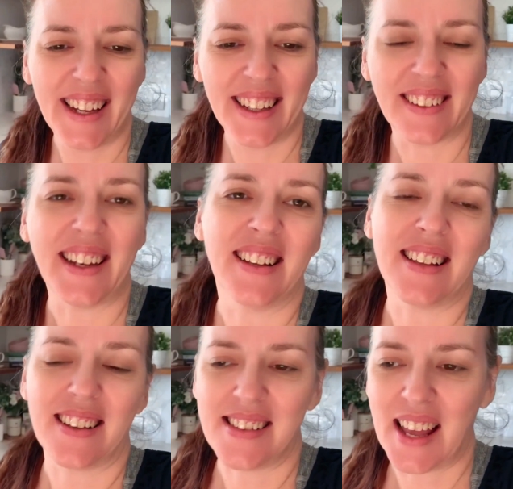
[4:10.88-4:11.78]
So yeah, as
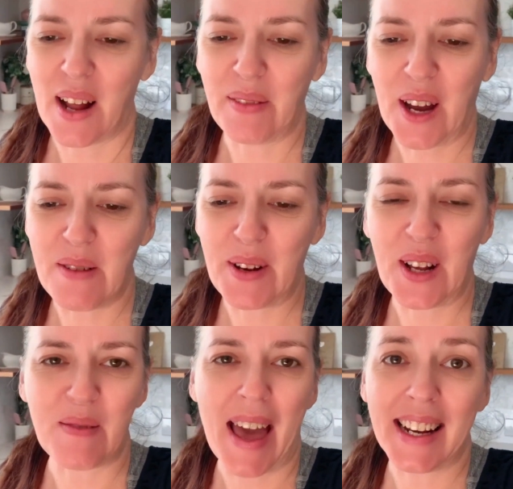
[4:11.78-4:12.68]
I said, I'm going to be doing
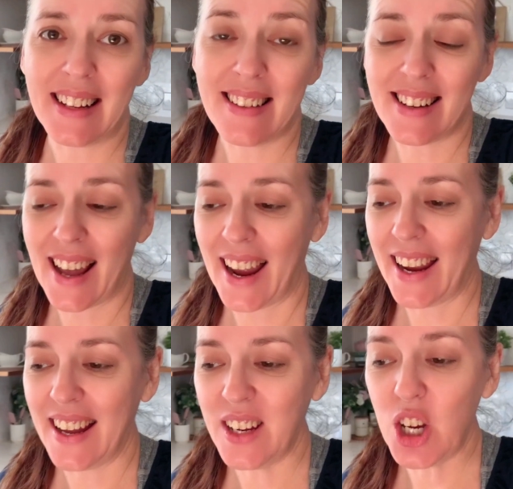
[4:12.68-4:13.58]
some editing
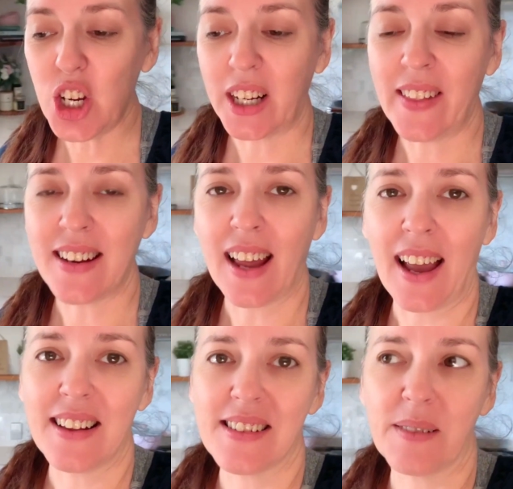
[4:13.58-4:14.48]
today. Usually that
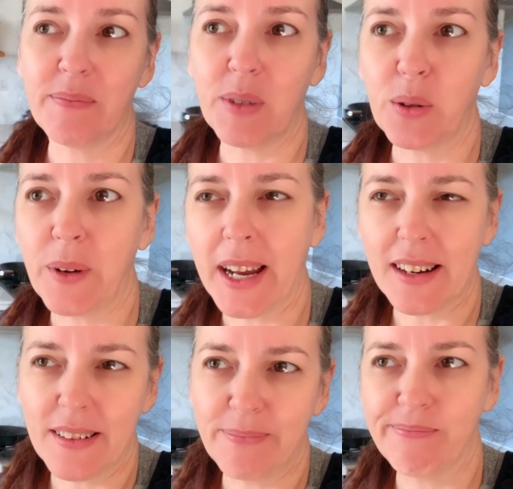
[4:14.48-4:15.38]
takes
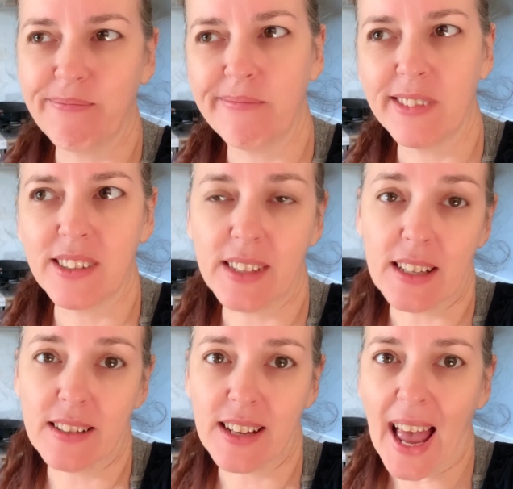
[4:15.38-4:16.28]
between
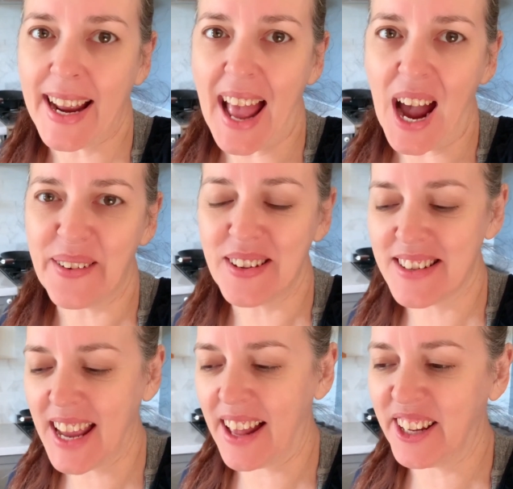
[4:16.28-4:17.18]
6 to 8 hours
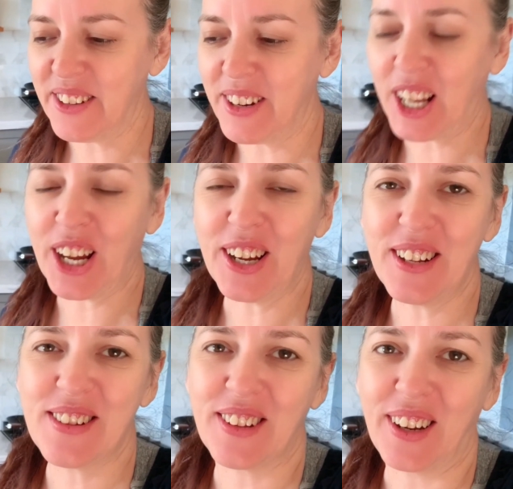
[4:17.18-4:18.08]
to edit the video,
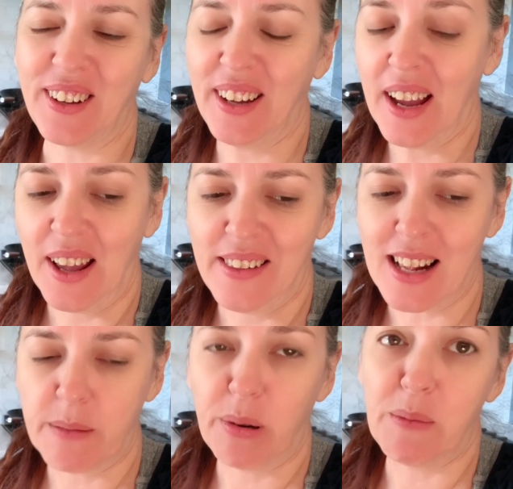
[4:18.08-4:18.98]
so
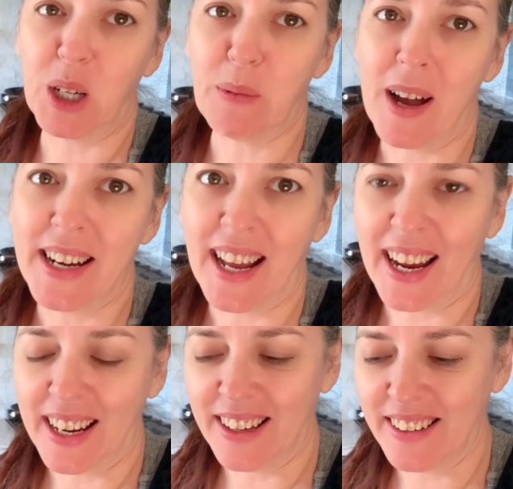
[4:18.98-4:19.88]
that's pretty much my
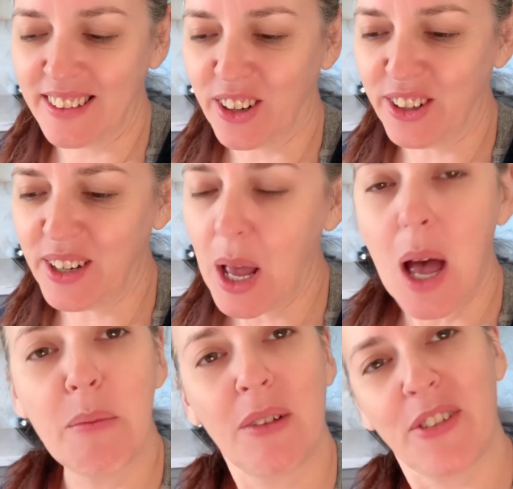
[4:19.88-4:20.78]
day gone.
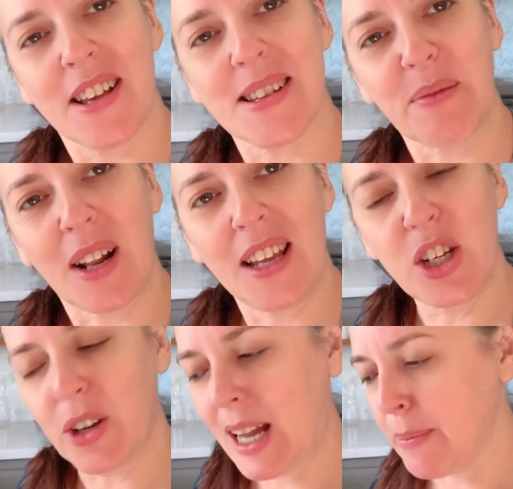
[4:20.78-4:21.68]
But first I'm going to
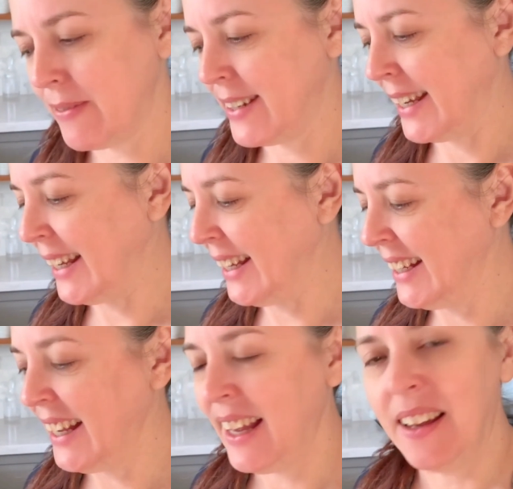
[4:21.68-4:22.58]
enjoy a cup of tea,
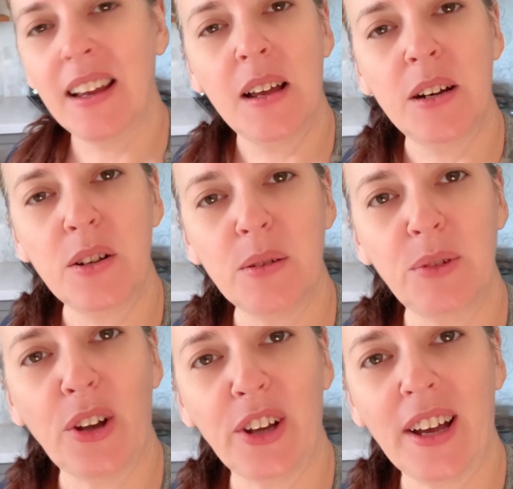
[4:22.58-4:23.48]
do some
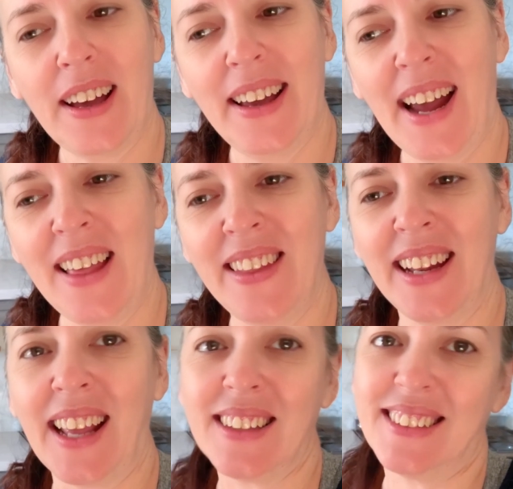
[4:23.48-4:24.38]
yoga and
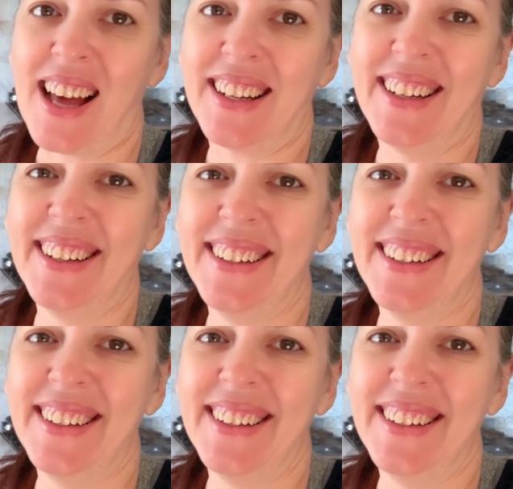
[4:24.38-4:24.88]
then get started.